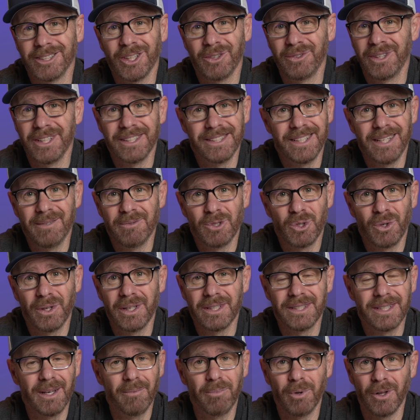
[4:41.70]
So this seems
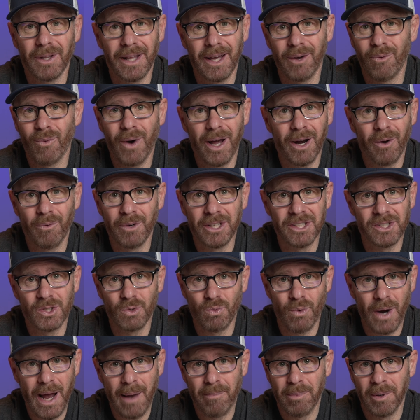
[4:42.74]
really simple. Like, why don't we
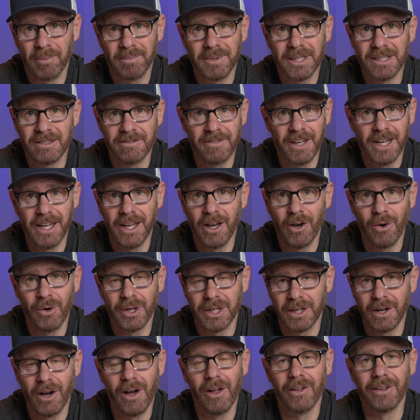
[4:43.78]
just wrap up this
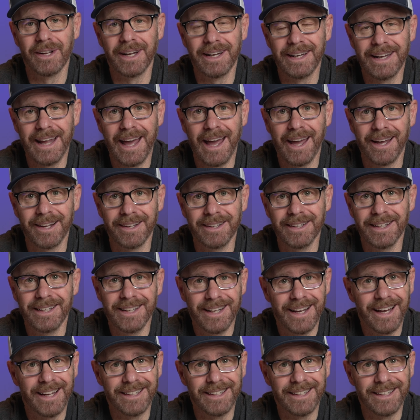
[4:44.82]
video and call it a day?